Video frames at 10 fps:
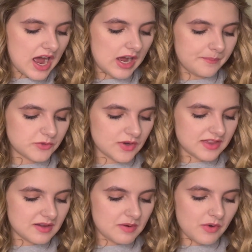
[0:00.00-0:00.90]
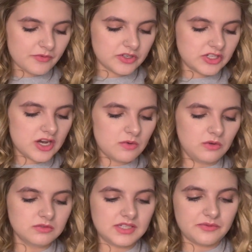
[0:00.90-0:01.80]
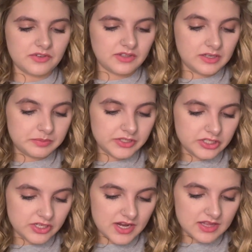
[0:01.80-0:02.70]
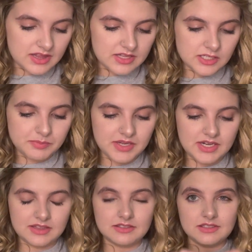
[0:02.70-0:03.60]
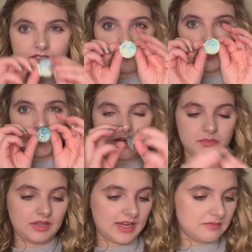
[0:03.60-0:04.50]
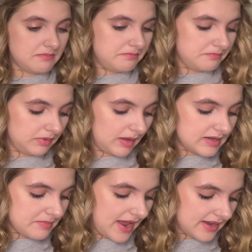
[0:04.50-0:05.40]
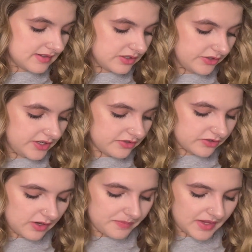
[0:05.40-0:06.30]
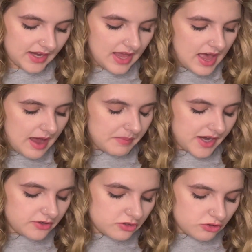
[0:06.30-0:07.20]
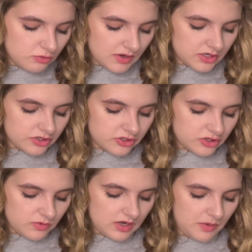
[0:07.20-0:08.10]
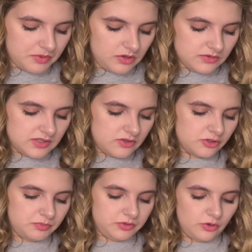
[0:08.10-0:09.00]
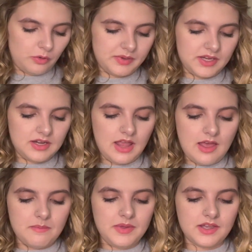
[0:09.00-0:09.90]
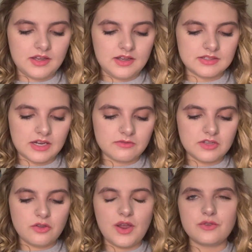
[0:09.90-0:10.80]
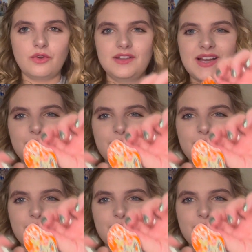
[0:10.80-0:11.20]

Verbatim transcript: Um, so I think my boyfriend Jake will definitely appreciate this pin. I think this is from like a blind blind bag series or something. But I do want to just show an up close of this Pluto pin because I don't think you guys realize how